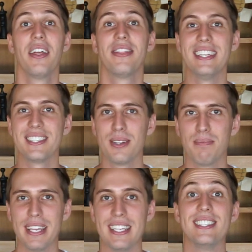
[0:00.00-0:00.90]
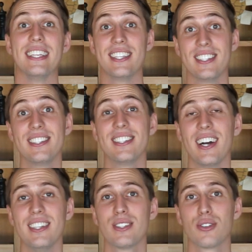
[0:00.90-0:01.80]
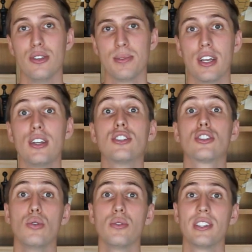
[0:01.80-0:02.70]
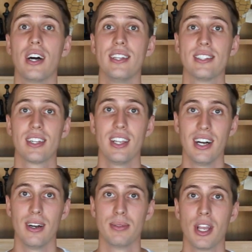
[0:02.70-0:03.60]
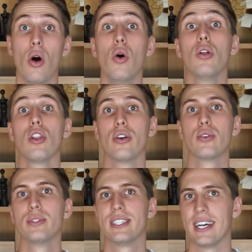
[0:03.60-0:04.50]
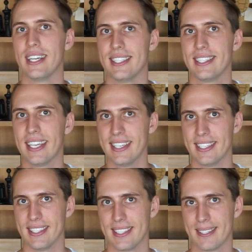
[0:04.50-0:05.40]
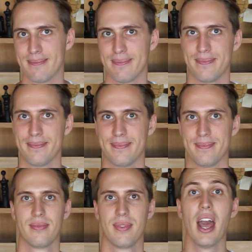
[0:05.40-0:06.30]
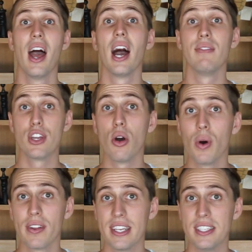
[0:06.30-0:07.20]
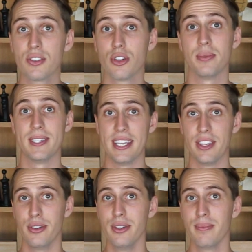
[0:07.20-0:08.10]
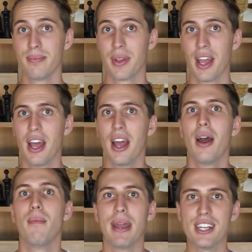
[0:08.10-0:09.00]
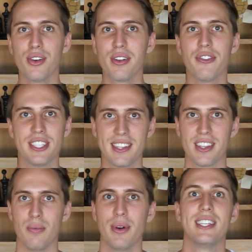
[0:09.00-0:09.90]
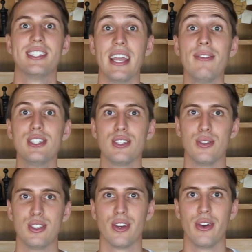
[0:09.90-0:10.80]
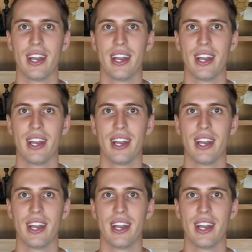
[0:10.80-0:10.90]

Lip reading: These could be citizen science groups, school science clubs, or local science centers. Have you got one of these groups near you? Make sure to visit them when it's safe to do so